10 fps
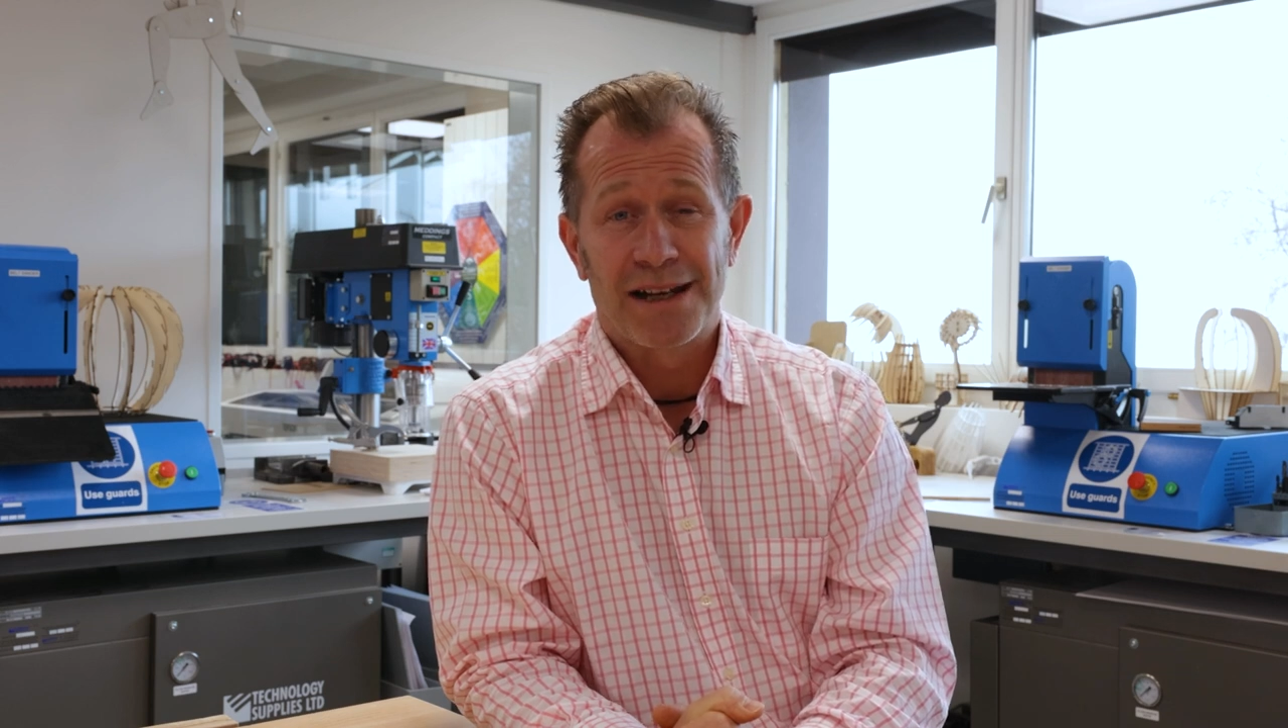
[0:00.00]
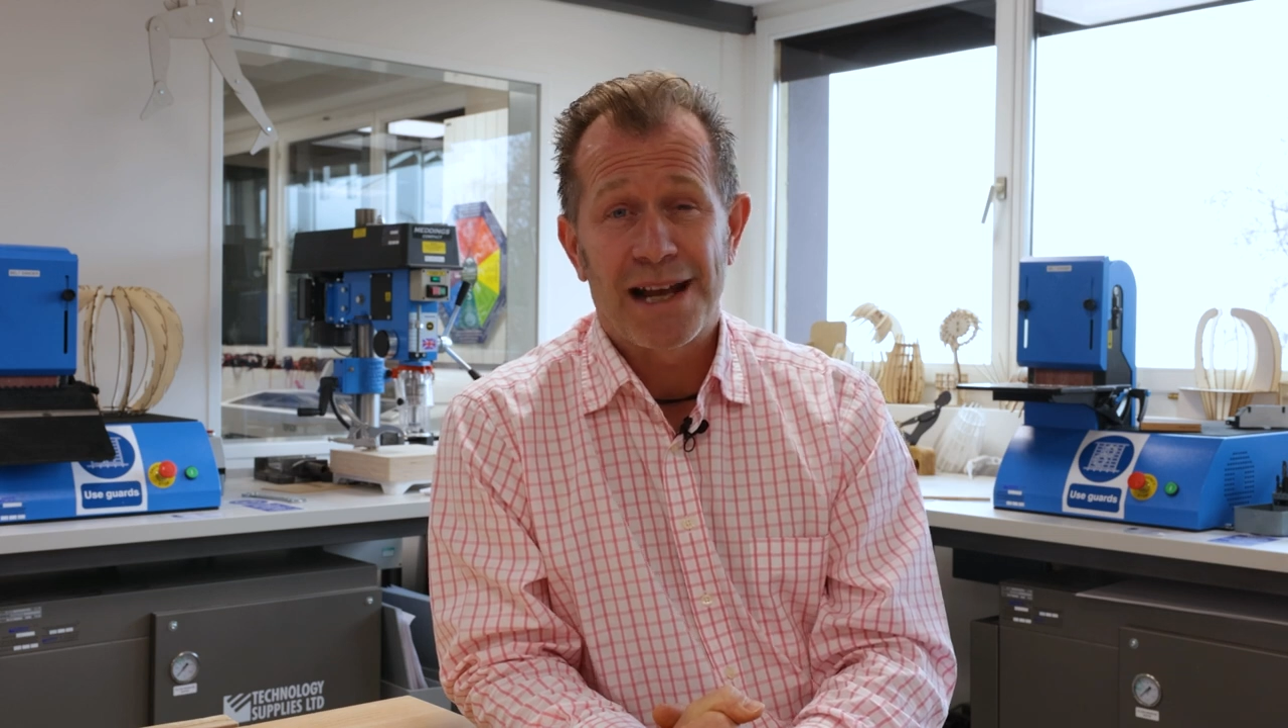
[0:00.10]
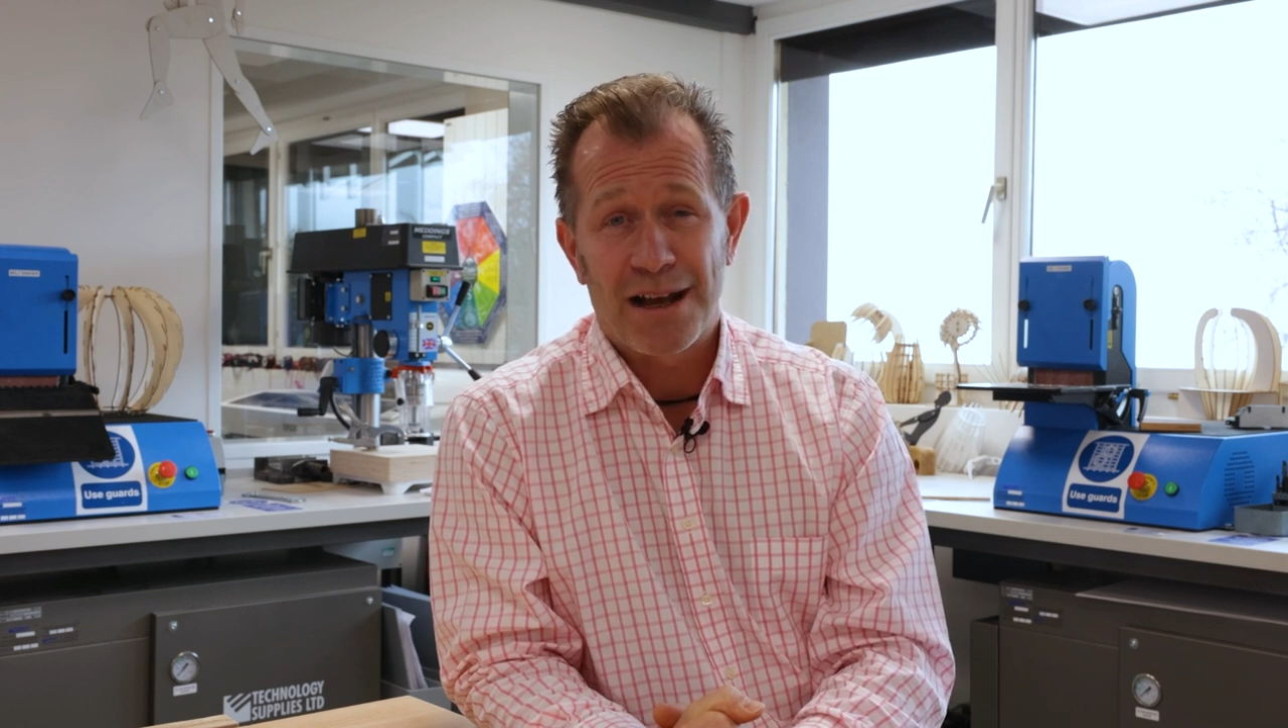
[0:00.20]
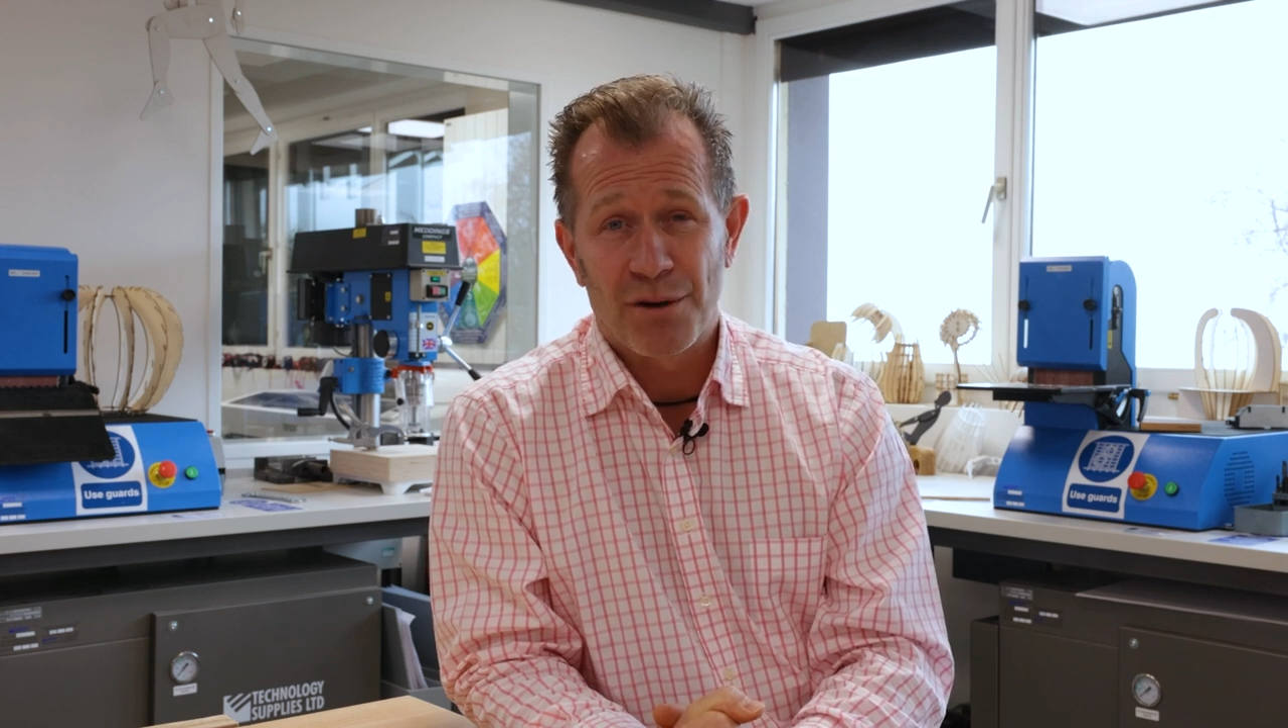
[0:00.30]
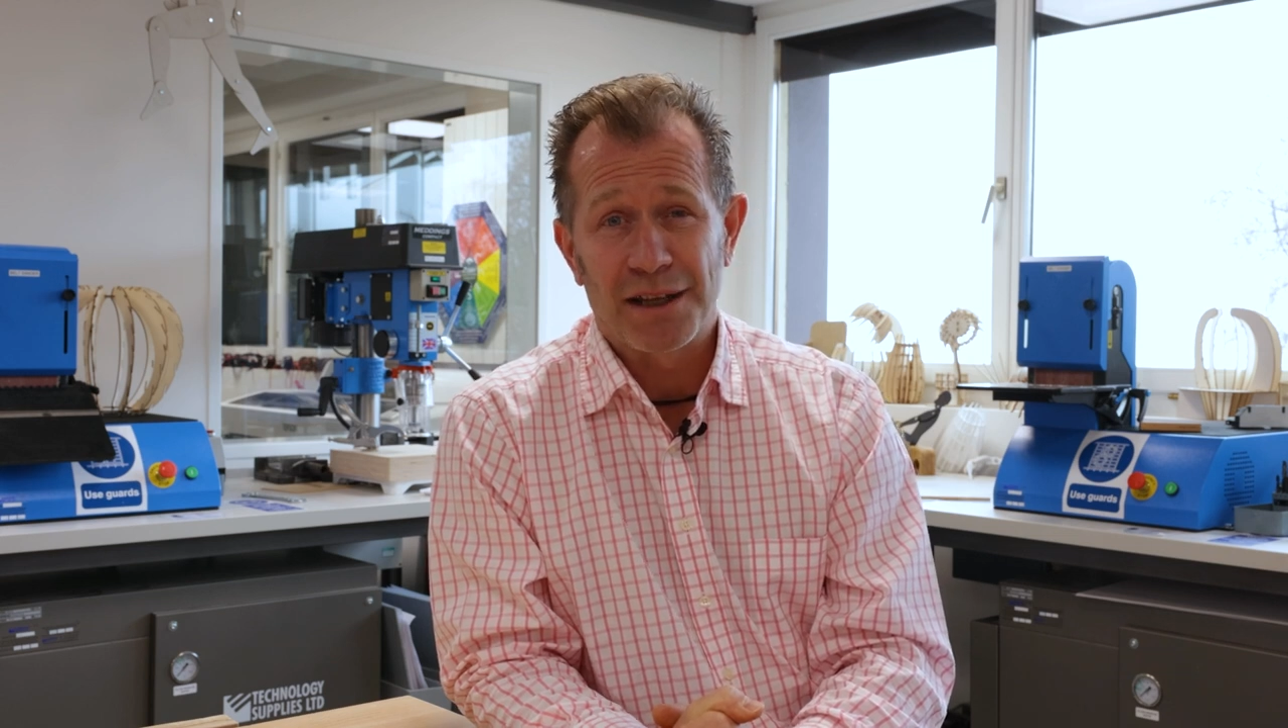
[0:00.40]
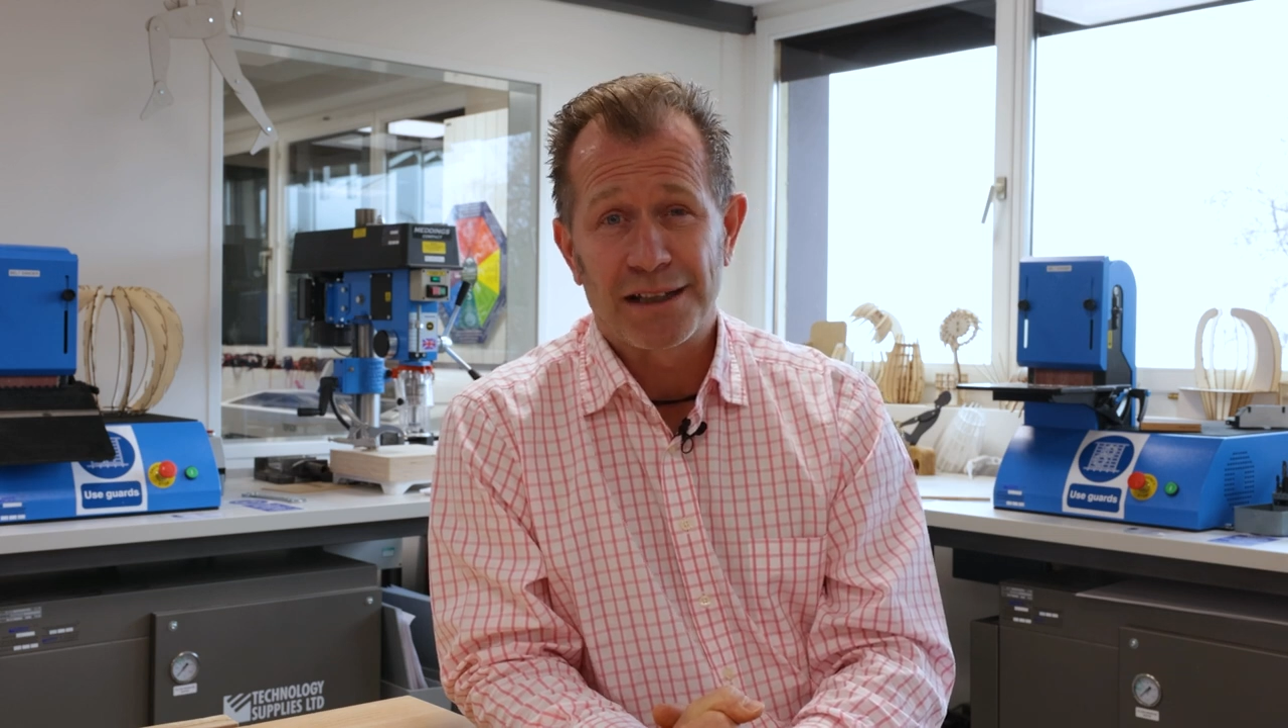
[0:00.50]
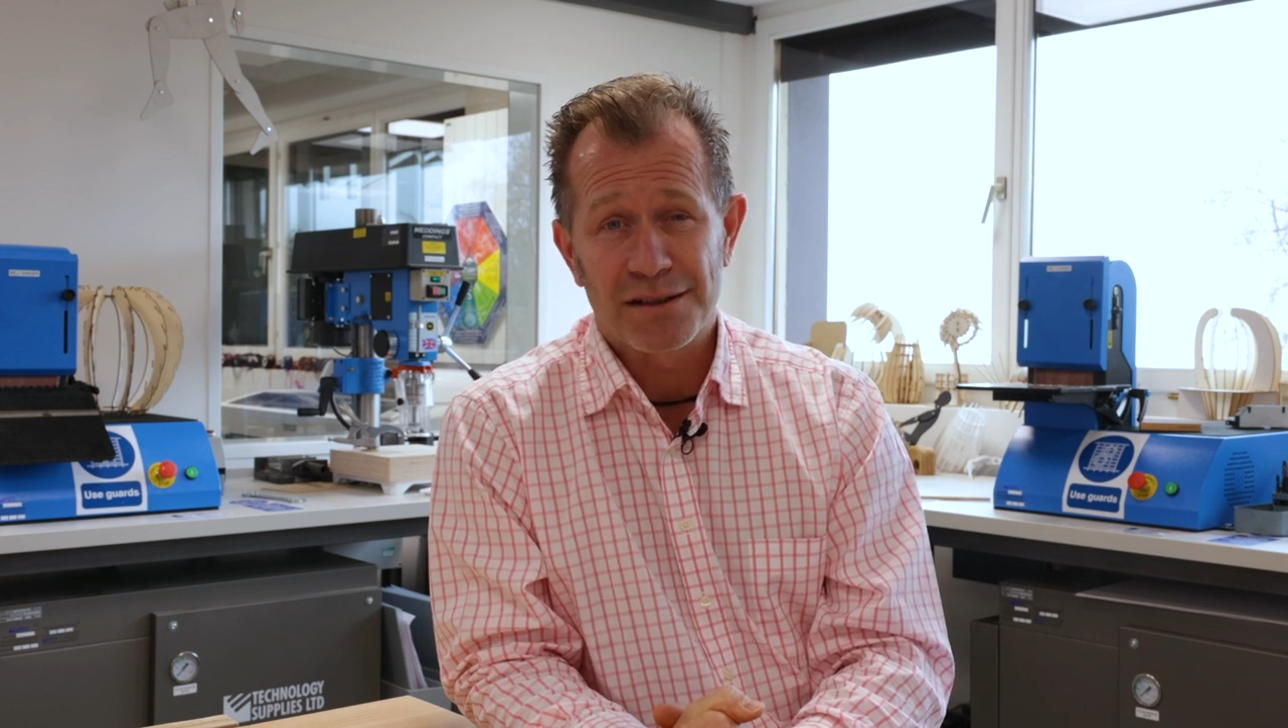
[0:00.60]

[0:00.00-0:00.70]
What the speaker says: and how they